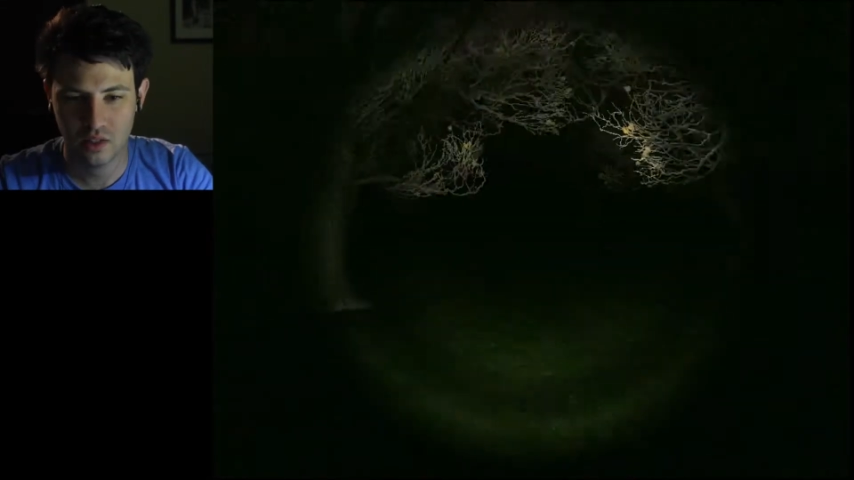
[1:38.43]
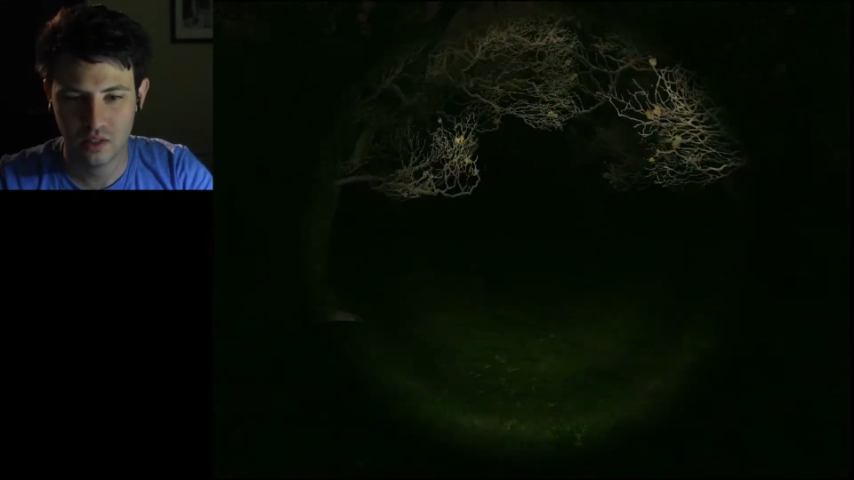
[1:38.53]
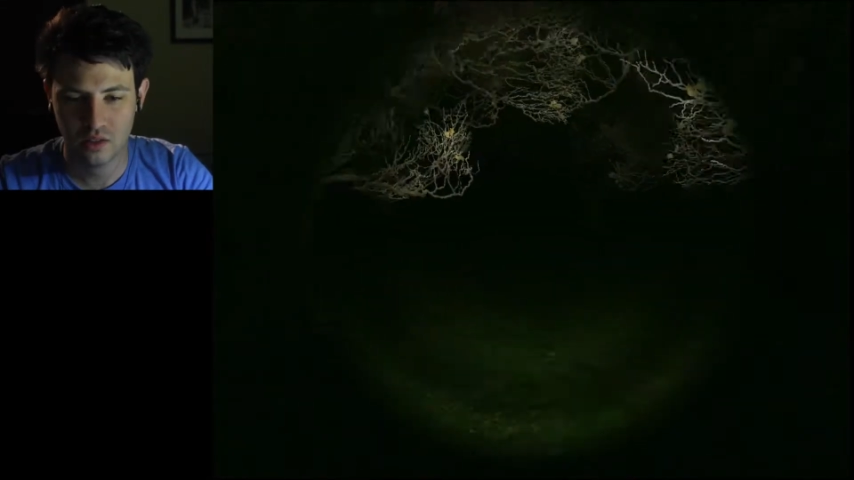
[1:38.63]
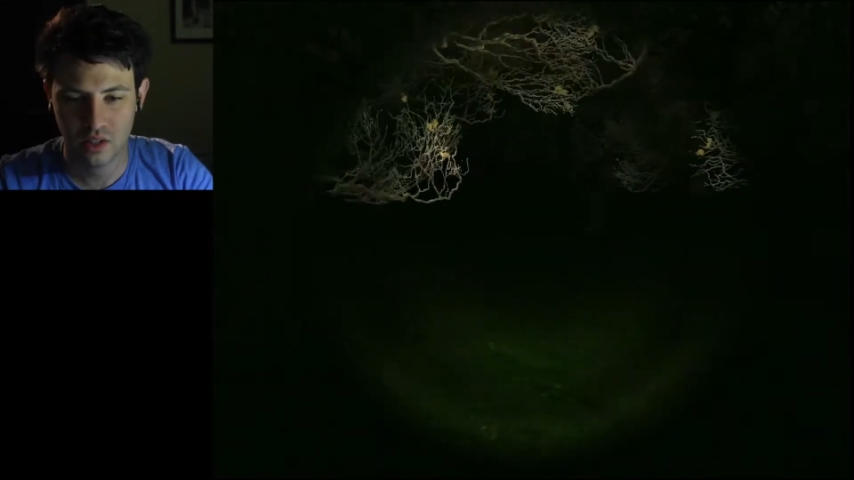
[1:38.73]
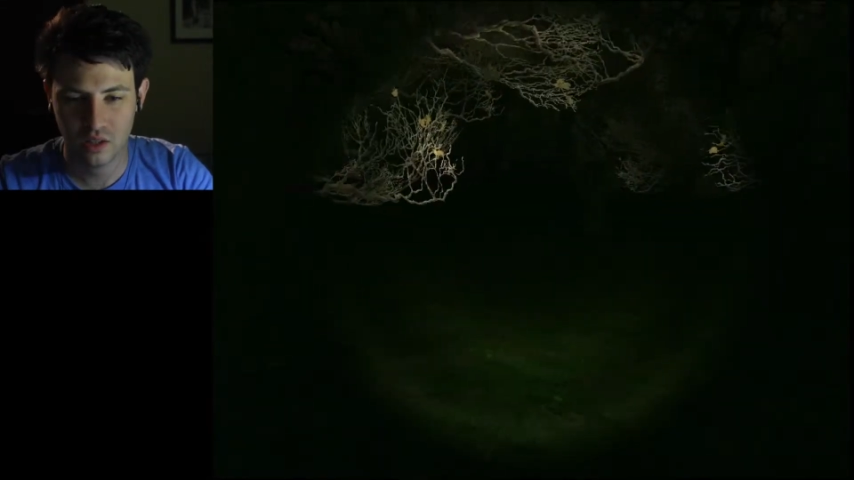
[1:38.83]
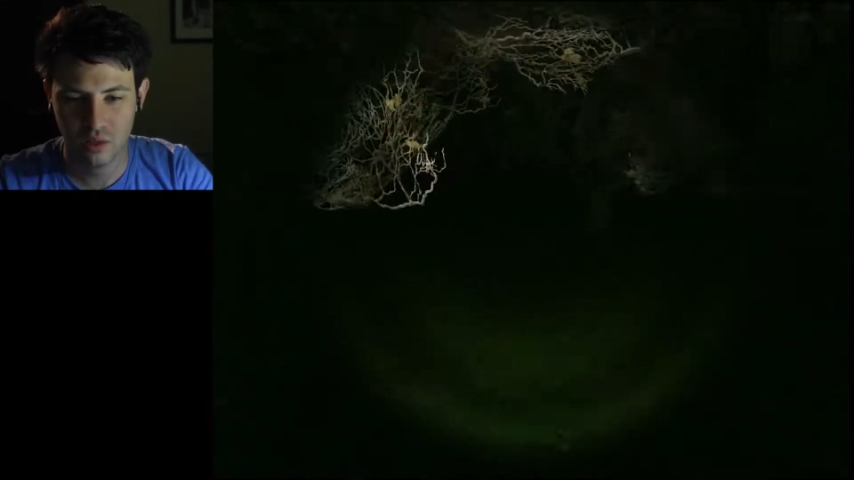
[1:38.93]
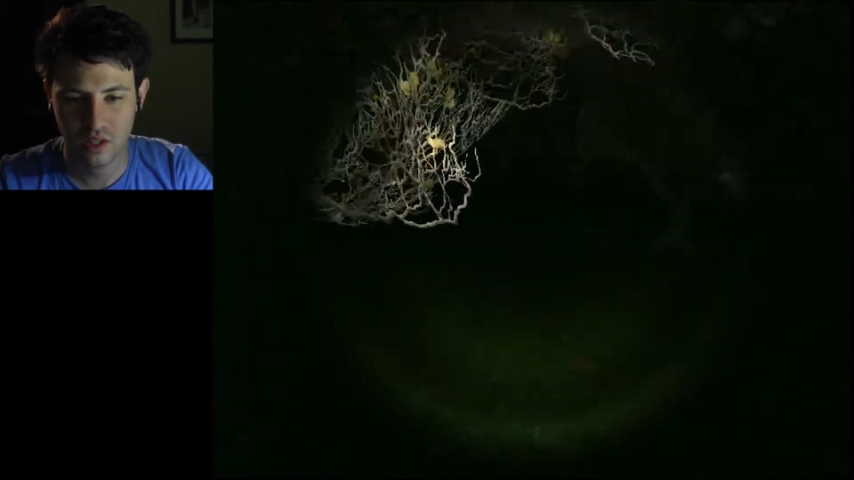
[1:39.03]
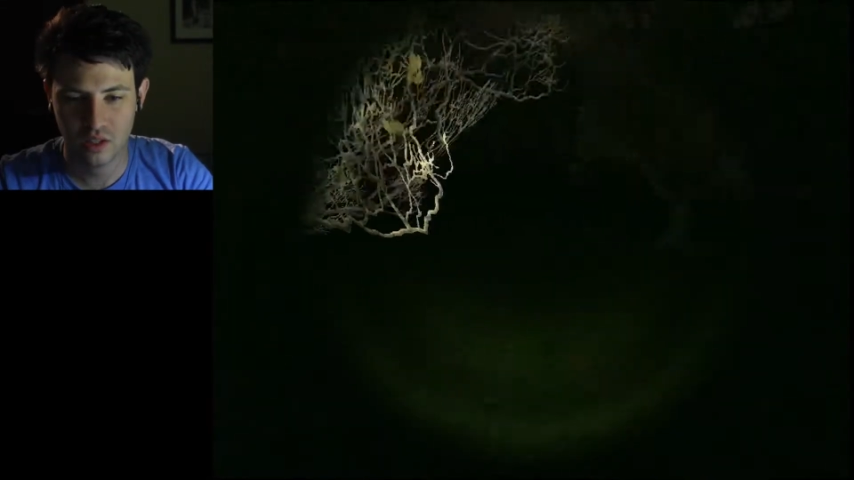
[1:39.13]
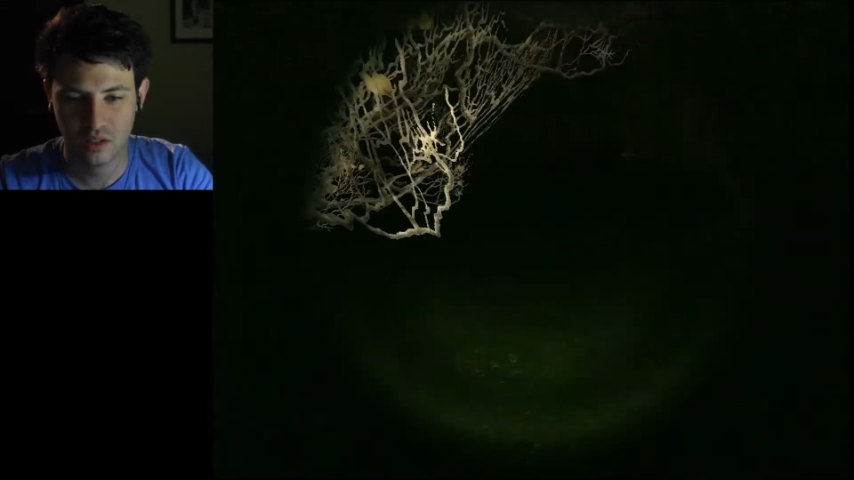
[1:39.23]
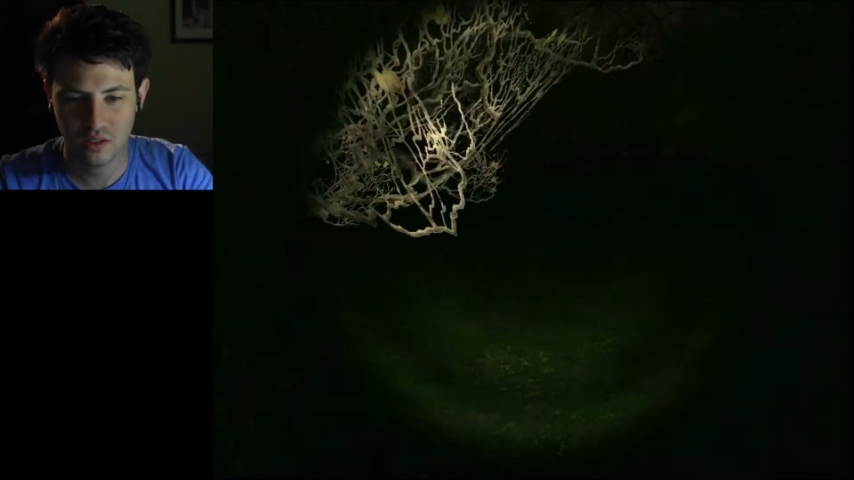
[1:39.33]
I just kind of want
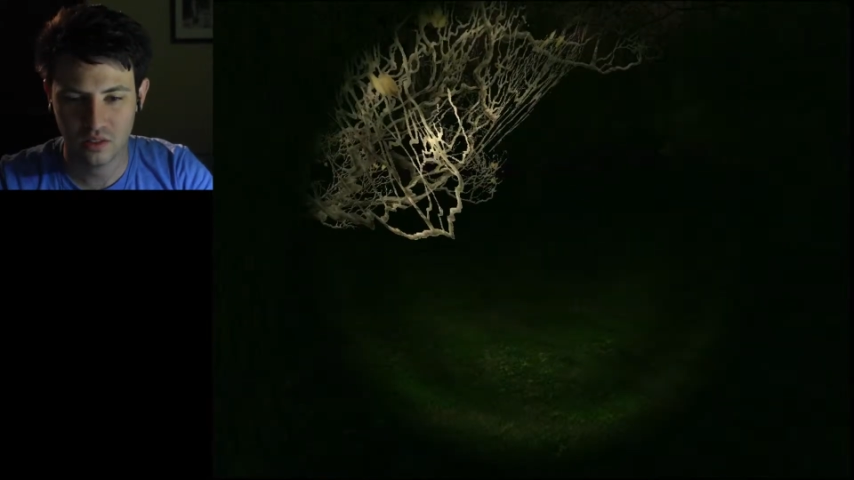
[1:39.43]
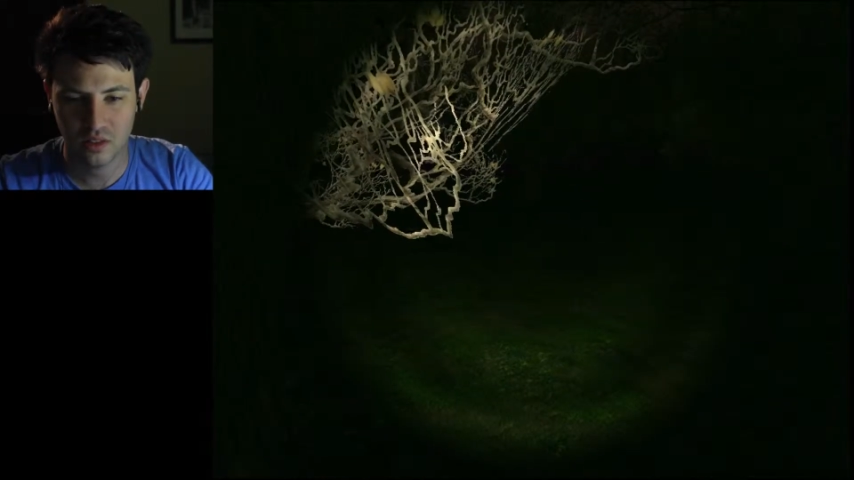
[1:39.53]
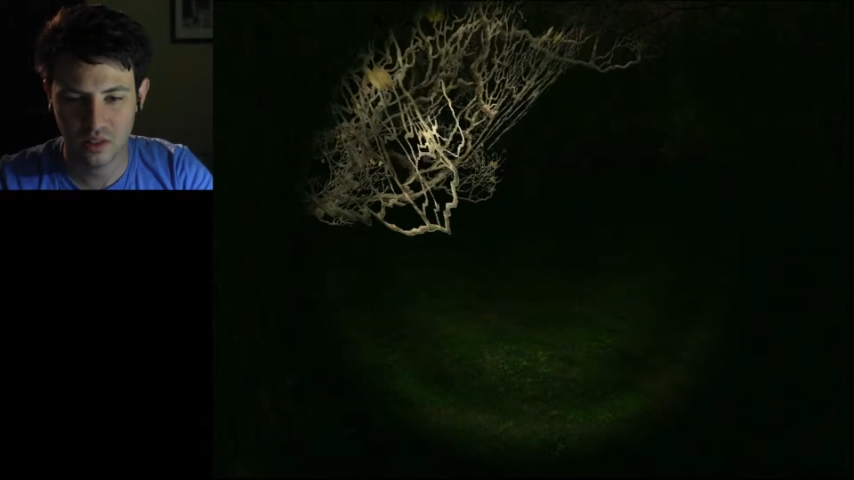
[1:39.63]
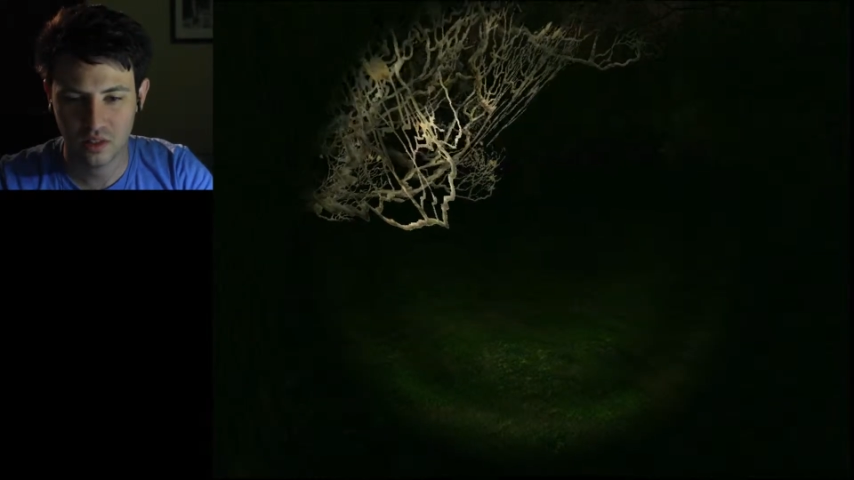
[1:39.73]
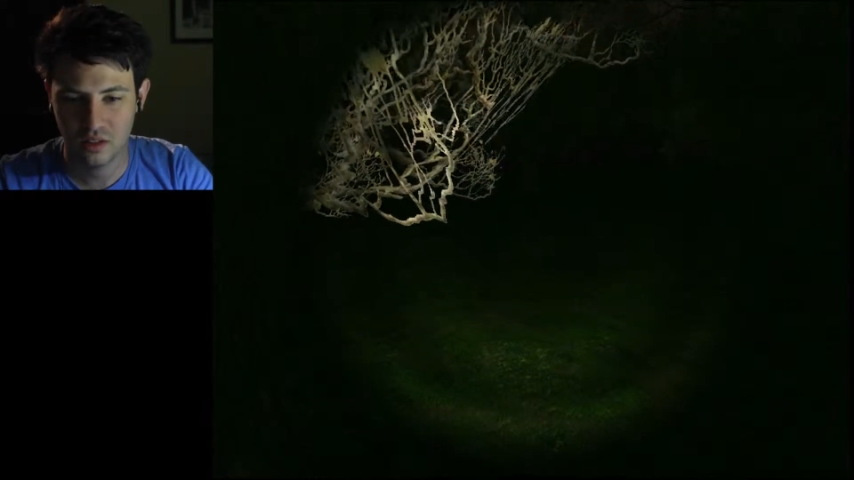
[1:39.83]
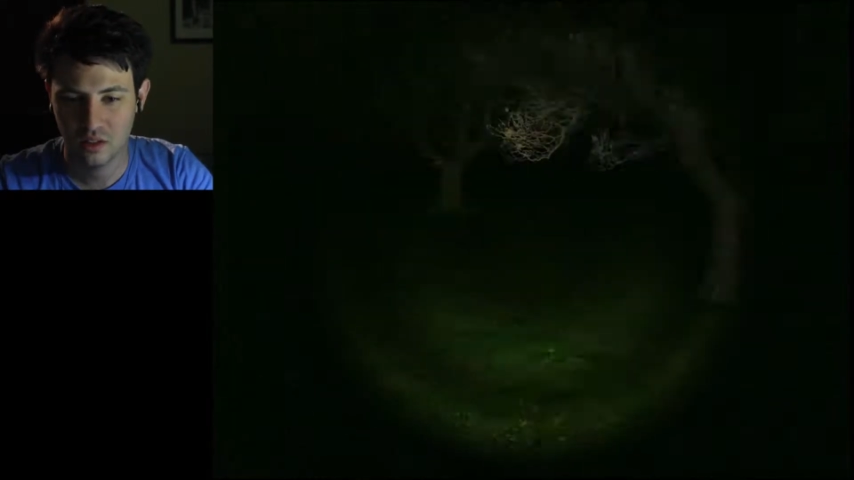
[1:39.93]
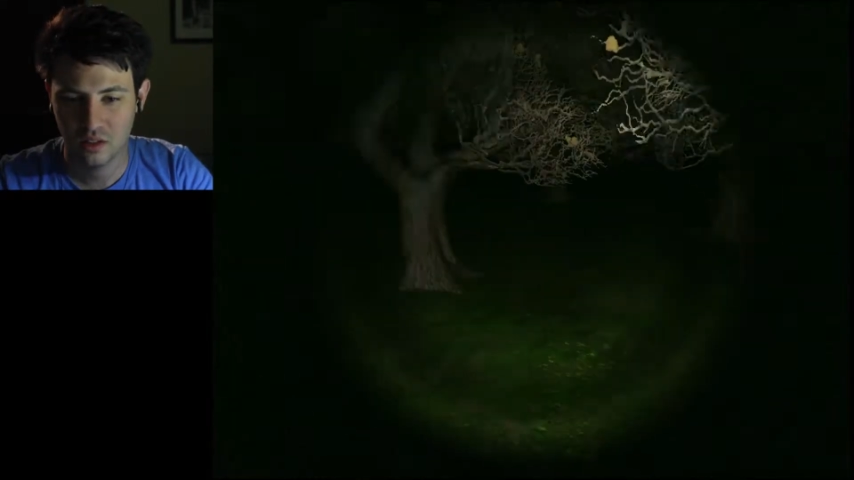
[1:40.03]
to get these uh,